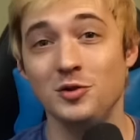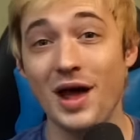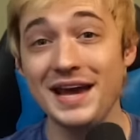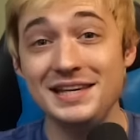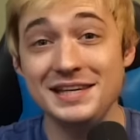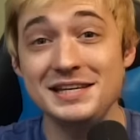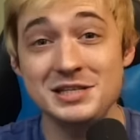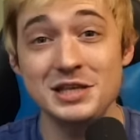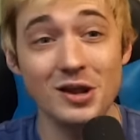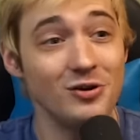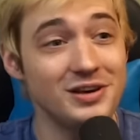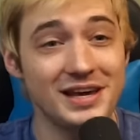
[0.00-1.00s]
Like, these
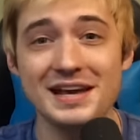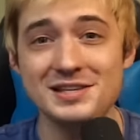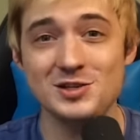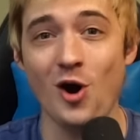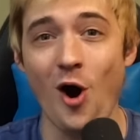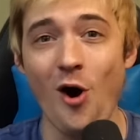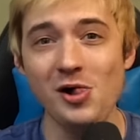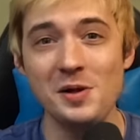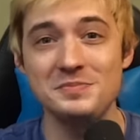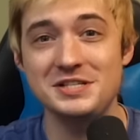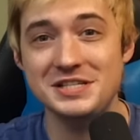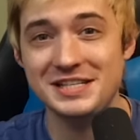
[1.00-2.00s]
little kids call
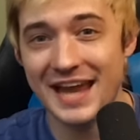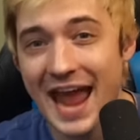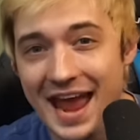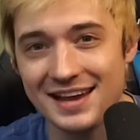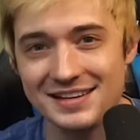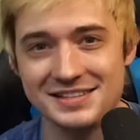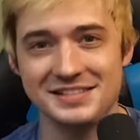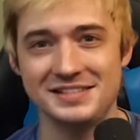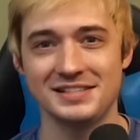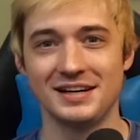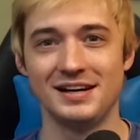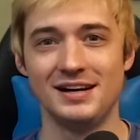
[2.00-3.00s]
them
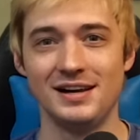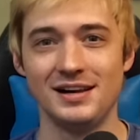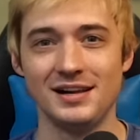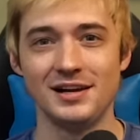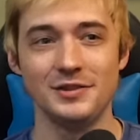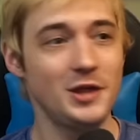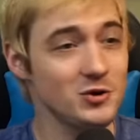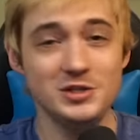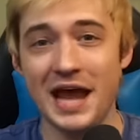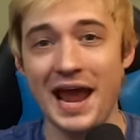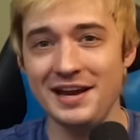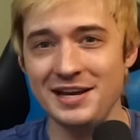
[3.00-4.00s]
skanks. They're
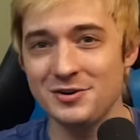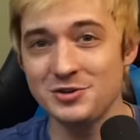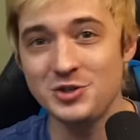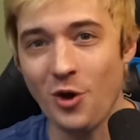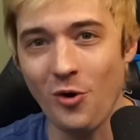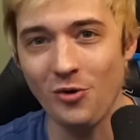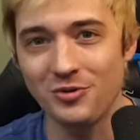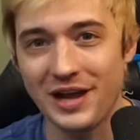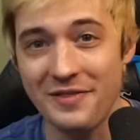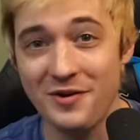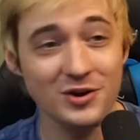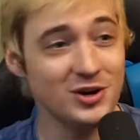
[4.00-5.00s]
10 years old
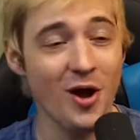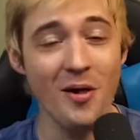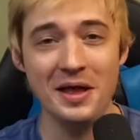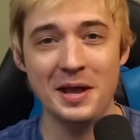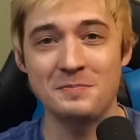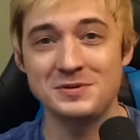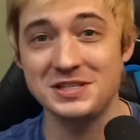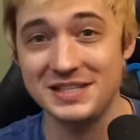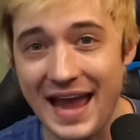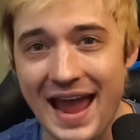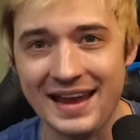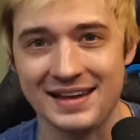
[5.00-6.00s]
and they're calling them
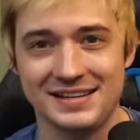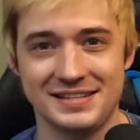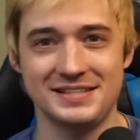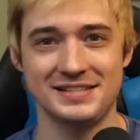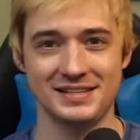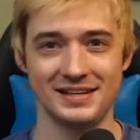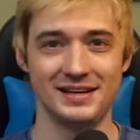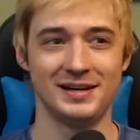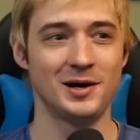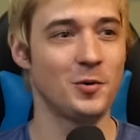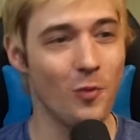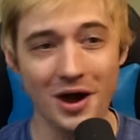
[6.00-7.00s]
skanks.
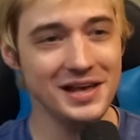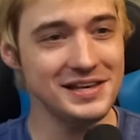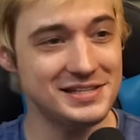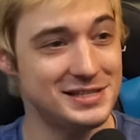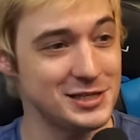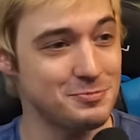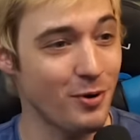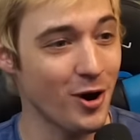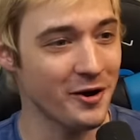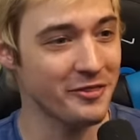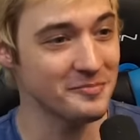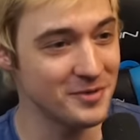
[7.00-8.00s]
What is this
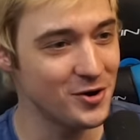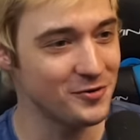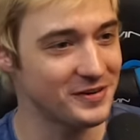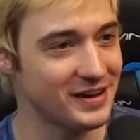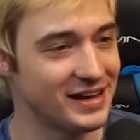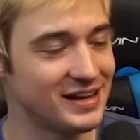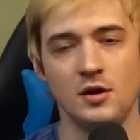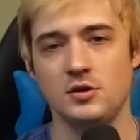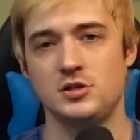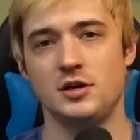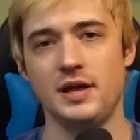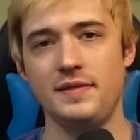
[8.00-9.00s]
part of the movie?
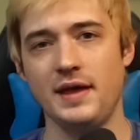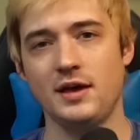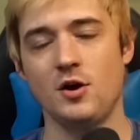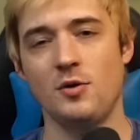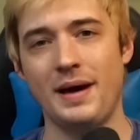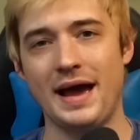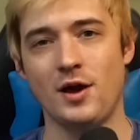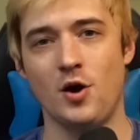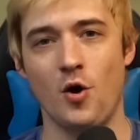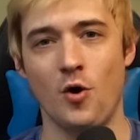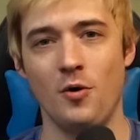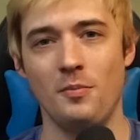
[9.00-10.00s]
So then they go back
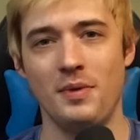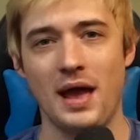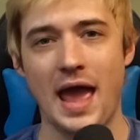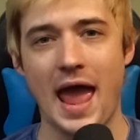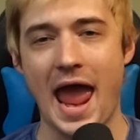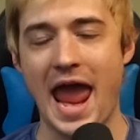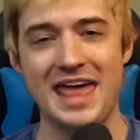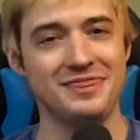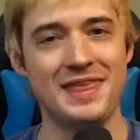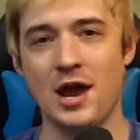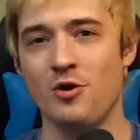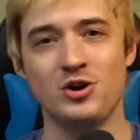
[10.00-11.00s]
home
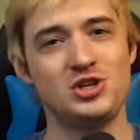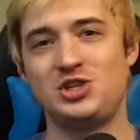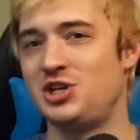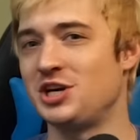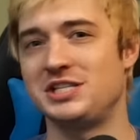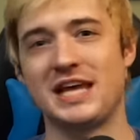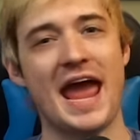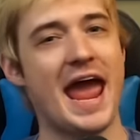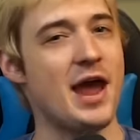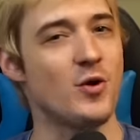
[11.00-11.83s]
and there is just a